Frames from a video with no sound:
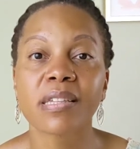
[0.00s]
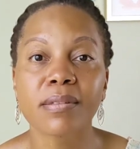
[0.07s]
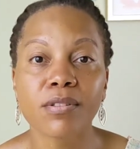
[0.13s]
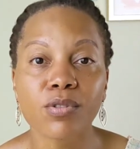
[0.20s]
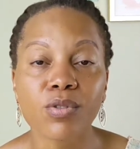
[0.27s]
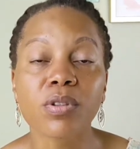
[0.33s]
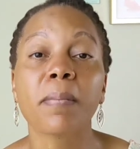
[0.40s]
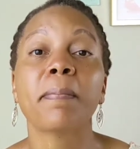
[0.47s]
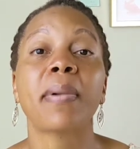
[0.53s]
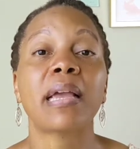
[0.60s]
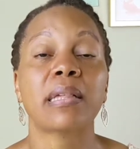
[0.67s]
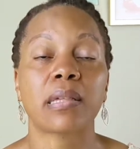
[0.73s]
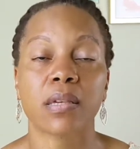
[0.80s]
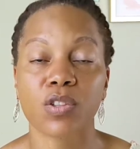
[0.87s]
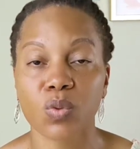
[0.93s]
do some
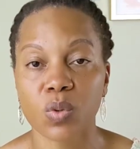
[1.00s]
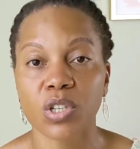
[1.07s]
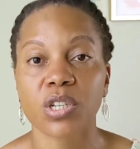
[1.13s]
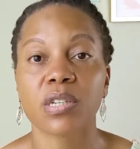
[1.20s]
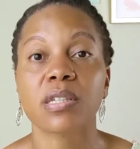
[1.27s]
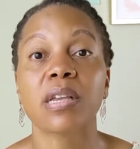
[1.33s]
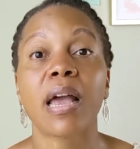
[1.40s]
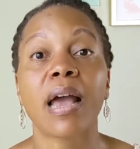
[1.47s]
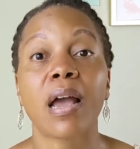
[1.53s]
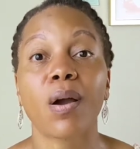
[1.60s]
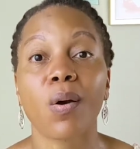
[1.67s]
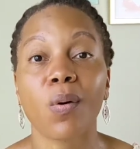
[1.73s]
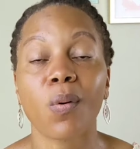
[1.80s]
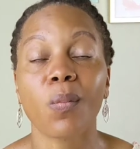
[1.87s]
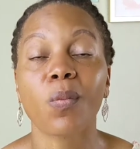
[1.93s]
basic switches at
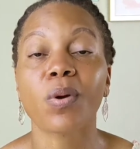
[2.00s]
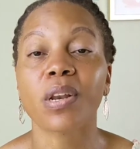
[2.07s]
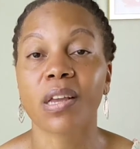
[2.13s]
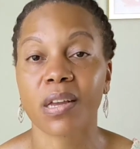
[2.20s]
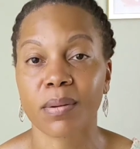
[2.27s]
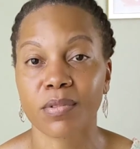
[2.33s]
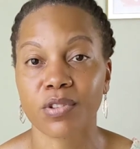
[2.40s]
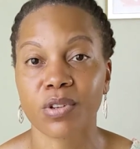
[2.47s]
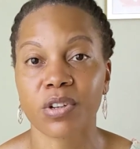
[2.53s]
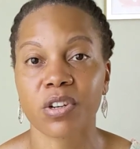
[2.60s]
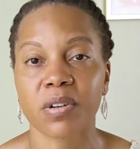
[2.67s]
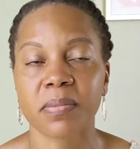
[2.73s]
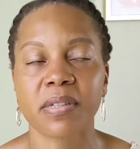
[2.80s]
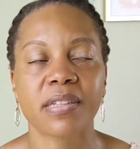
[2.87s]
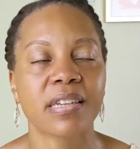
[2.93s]
home when it comes to your
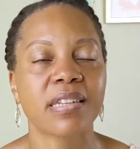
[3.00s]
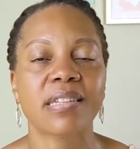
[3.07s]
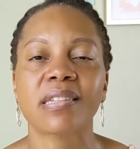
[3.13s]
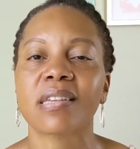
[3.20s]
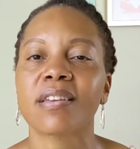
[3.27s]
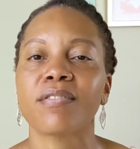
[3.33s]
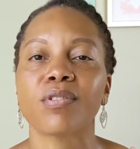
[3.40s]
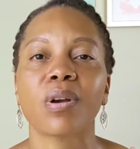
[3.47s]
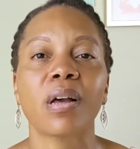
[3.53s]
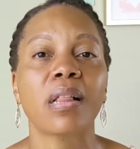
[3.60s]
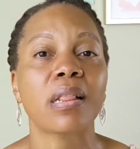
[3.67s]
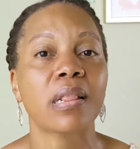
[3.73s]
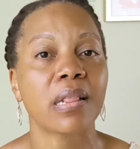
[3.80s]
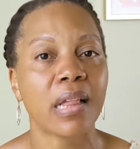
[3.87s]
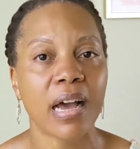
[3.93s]
herbs. It's going to save you a
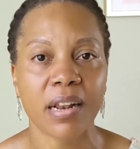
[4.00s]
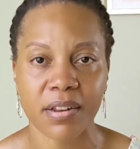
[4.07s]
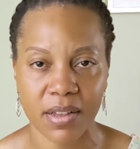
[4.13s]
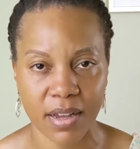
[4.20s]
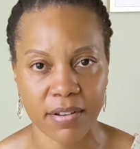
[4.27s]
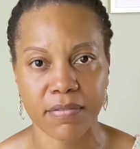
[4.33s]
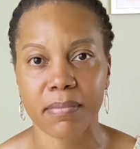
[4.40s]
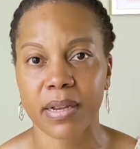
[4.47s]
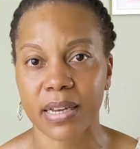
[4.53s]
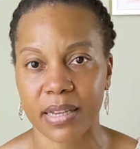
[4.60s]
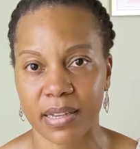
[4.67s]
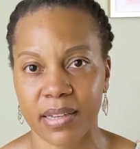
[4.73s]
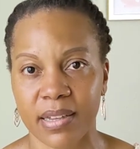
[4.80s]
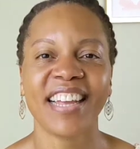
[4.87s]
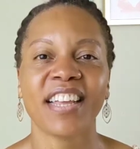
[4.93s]
lot of money.
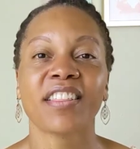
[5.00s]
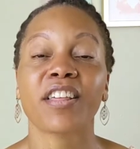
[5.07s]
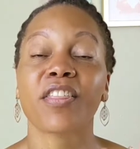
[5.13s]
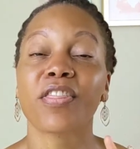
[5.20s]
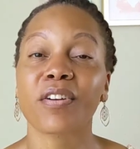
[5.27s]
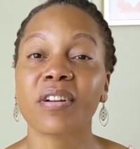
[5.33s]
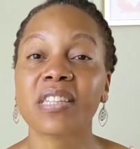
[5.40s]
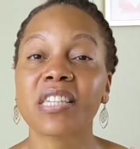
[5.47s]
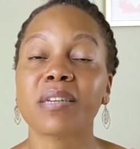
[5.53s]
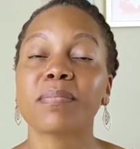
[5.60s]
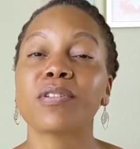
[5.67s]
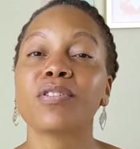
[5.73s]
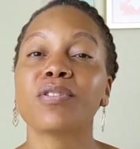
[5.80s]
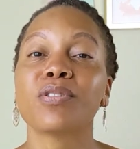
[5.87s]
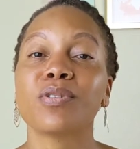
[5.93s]
The third tip
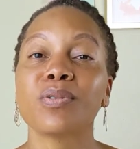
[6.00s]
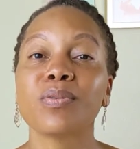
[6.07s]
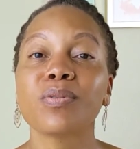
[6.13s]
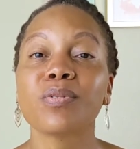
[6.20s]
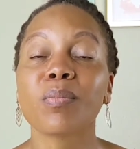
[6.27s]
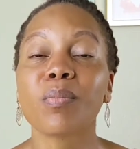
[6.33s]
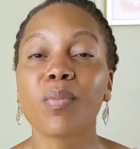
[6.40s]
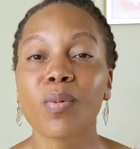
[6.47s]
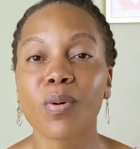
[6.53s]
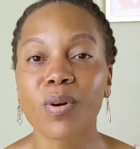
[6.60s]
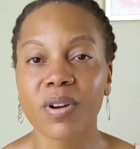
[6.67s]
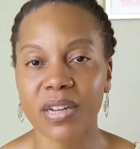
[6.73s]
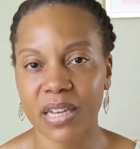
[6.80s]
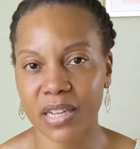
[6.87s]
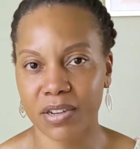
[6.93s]
is to use
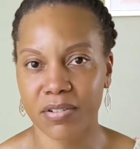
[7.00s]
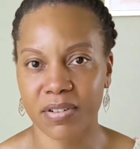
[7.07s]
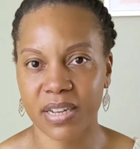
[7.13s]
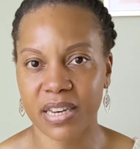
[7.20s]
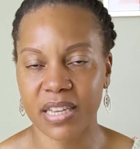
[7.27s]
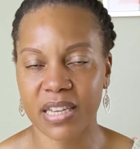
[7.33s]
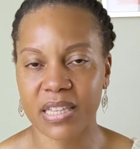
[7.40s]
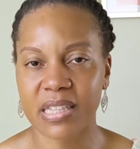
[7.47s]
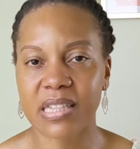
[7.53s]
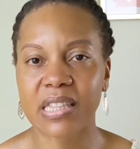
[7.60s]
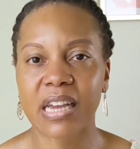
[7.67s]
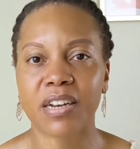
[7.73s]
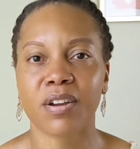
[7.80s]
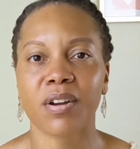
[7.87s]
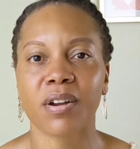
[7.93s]
more ingredients
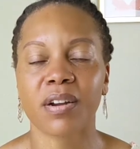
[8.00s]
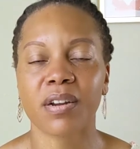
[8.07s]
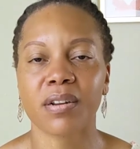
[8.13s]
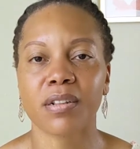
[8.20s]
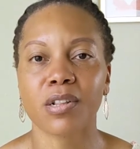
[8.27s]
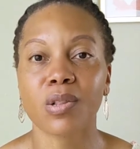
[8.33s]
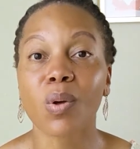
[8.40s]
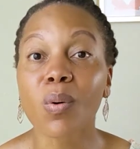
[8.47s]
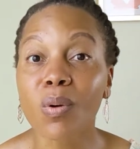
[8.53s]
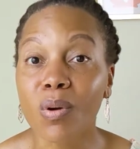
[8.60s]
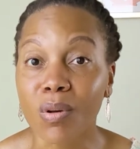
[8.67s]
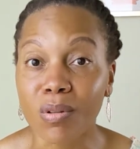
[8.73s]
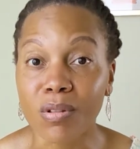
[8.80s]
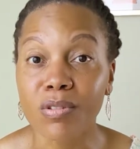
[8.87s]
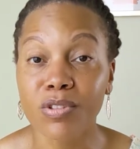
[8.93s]
that are
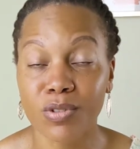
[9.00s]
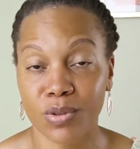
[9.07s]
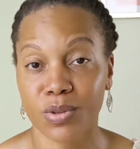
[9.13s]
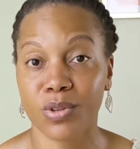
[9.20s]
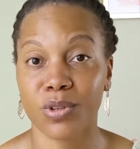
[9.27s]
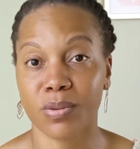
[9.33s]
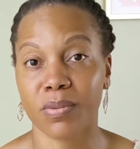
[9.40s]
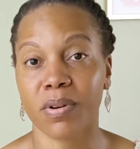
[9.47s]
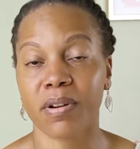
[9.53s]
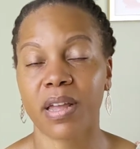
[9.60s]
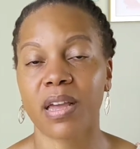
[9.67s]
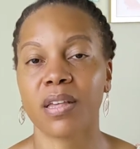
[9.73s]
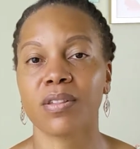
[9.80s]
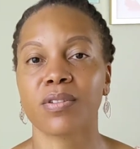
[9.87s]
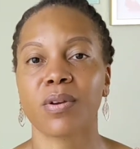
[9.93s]
local to you.
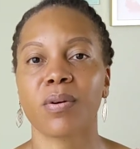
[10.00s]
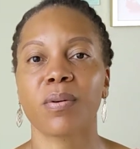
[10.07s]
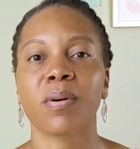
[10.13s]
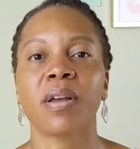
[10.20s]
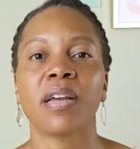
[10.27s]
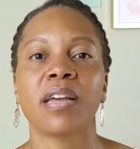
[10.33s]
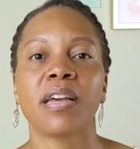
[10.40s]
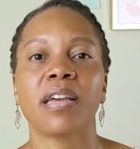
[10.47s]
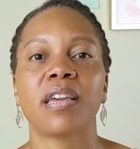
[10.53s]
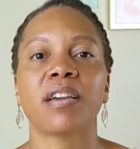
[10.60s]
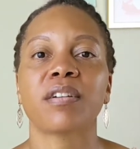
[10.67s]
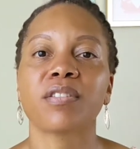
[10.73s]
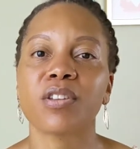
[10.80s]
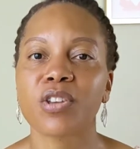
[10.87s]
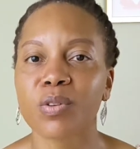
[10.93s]
Okay, so
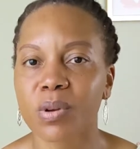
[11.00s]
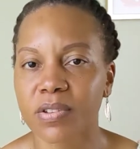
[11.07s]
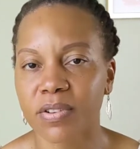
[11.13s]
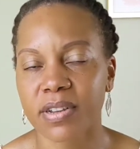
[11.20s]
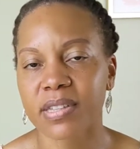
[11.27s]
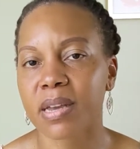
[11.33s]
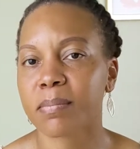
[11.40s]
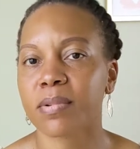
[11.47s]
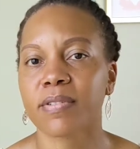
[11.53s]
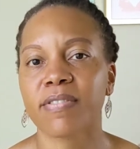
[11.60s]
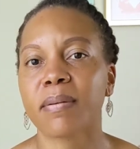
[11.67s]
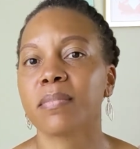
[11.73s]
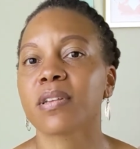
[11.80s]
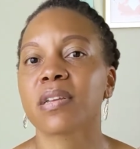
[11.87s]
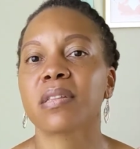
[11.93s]
here in the US, for example, if
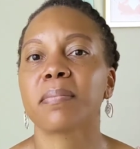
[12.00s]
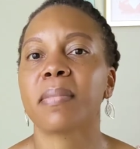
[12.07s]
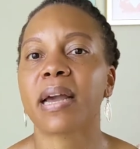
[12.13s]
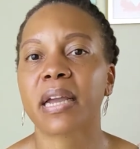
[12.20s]
I'm looking to buy